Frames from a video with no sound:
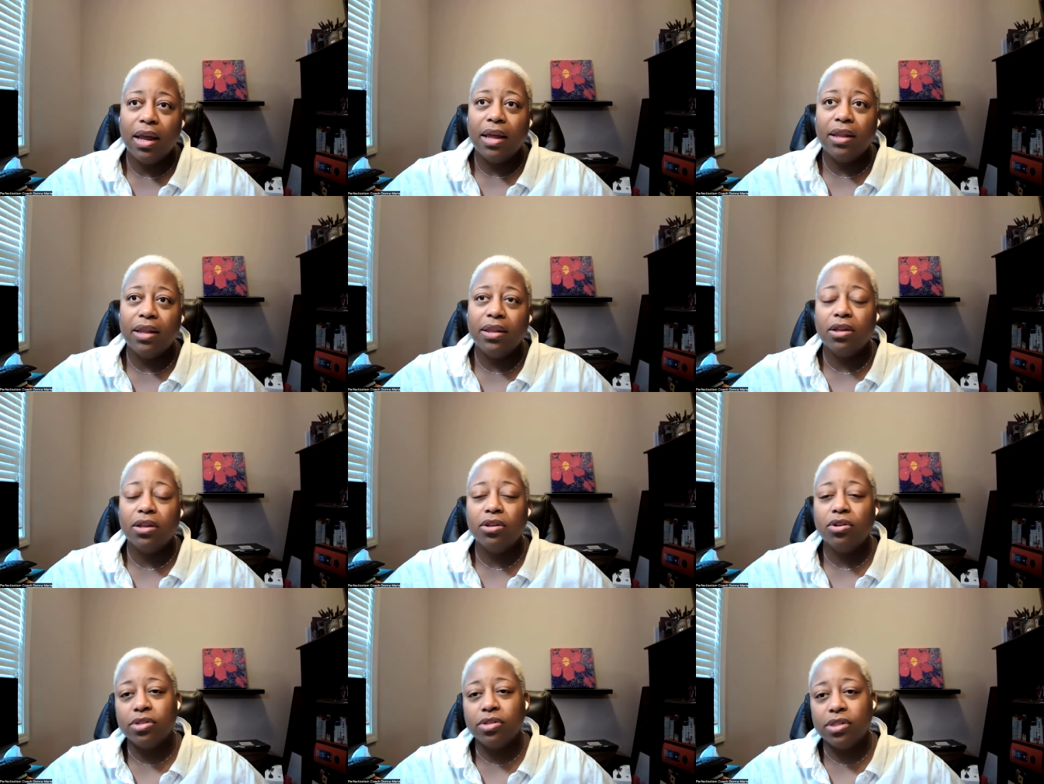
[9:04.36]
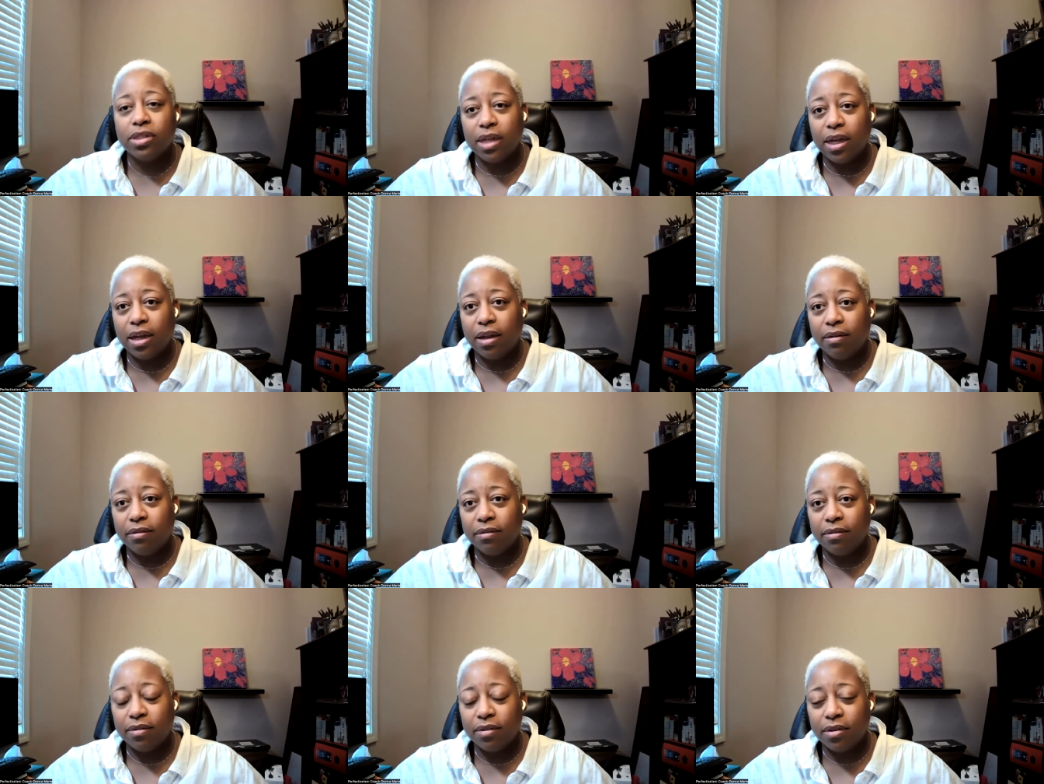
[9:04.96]
and then you'll
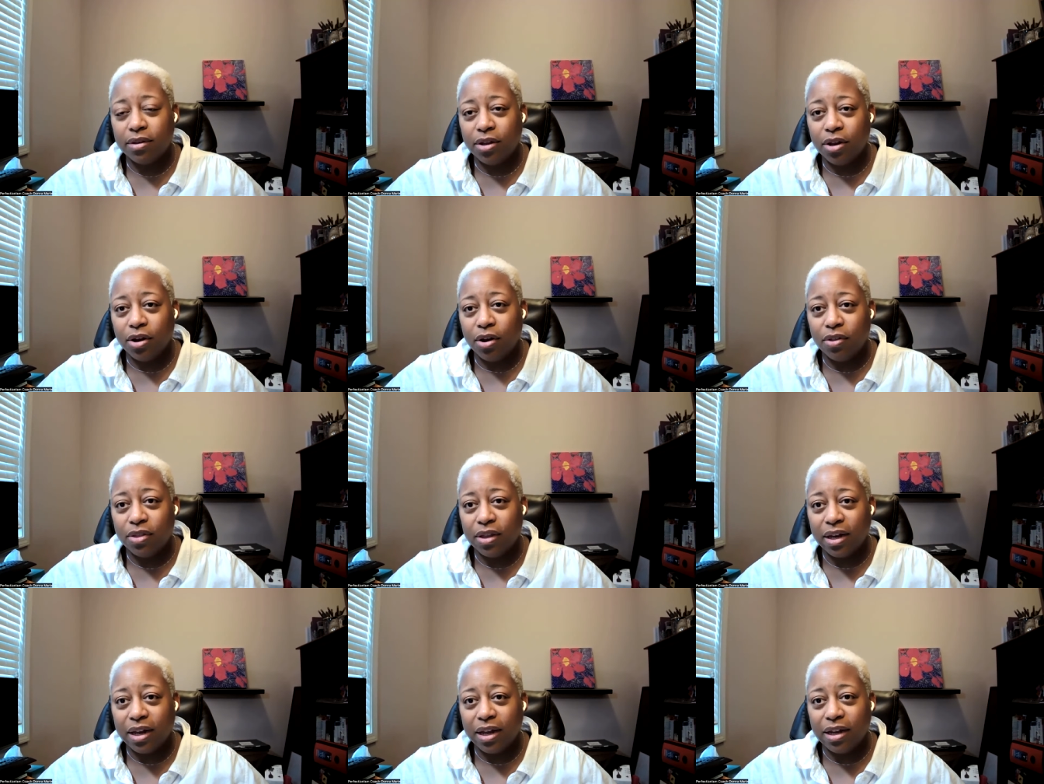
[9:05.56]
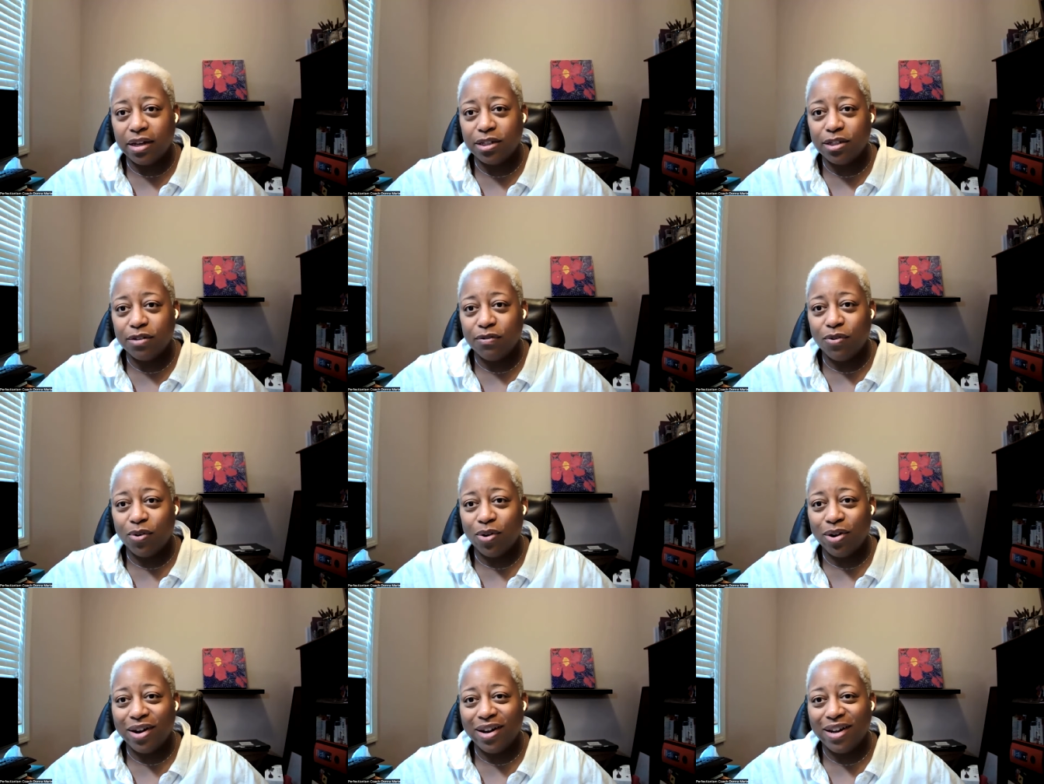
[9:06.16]
see, you know, the links
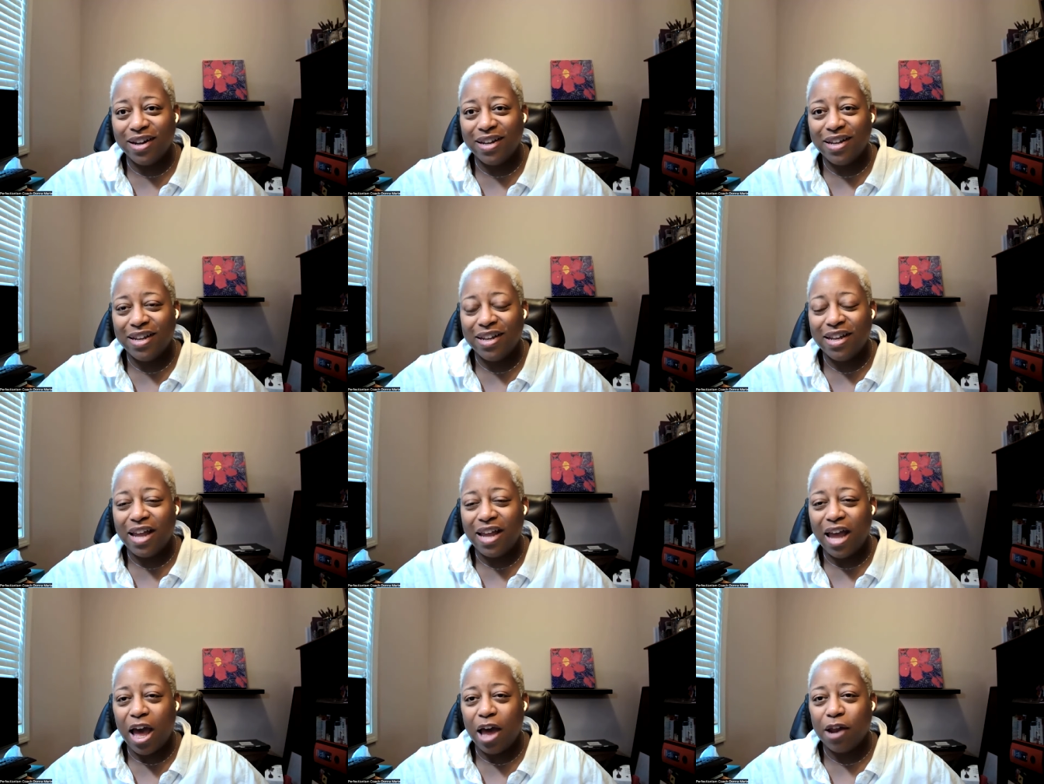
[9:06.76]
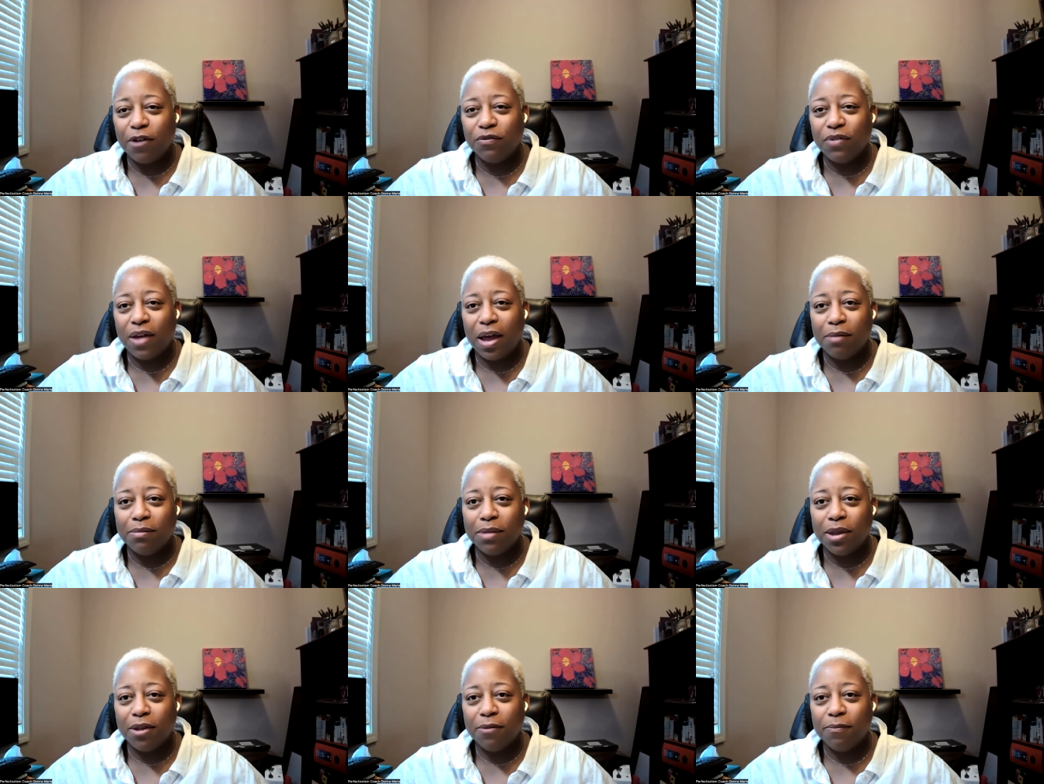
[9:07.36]
for how to
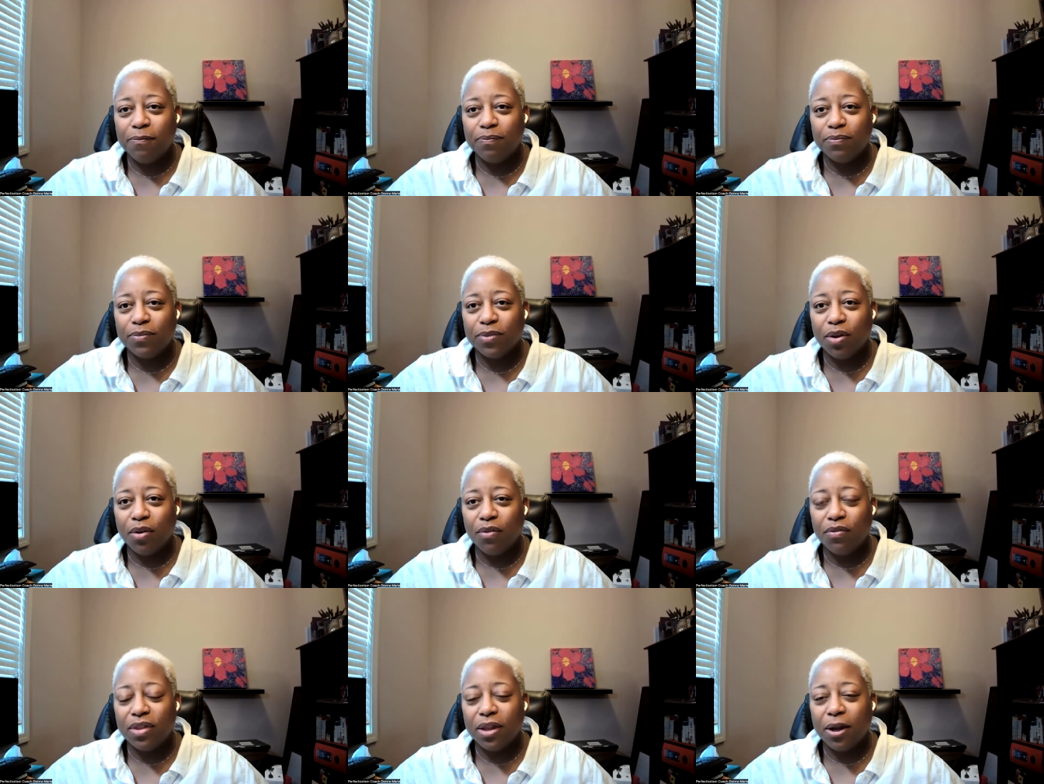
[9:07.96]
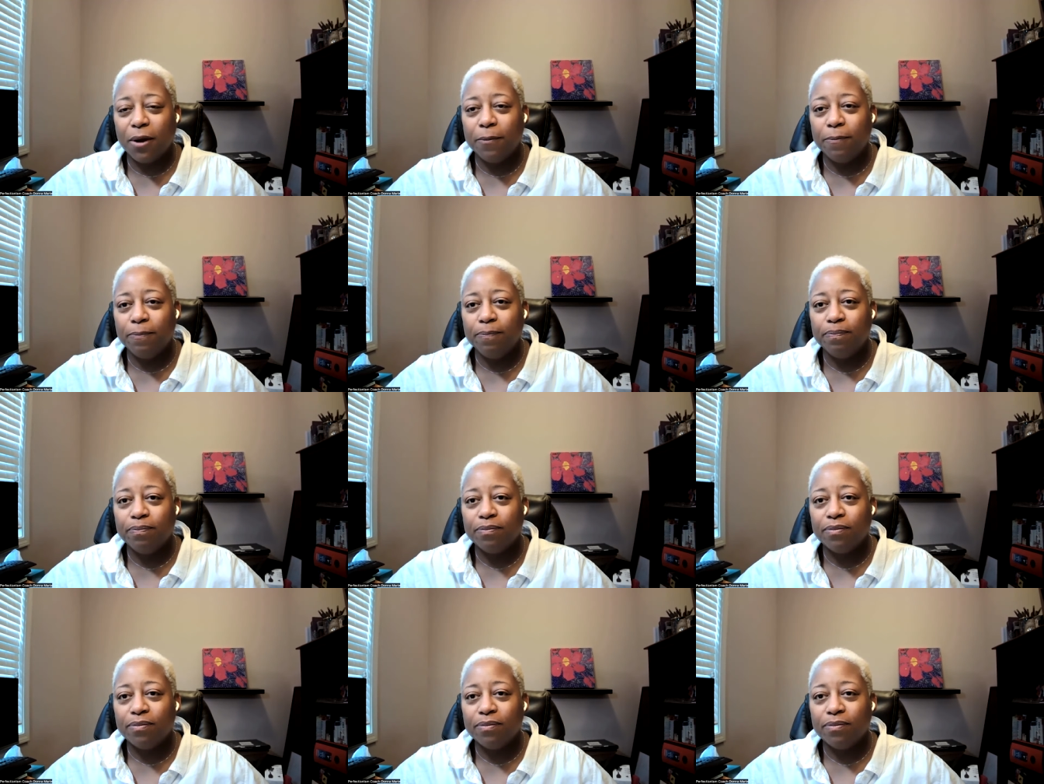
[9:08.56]
find me over there.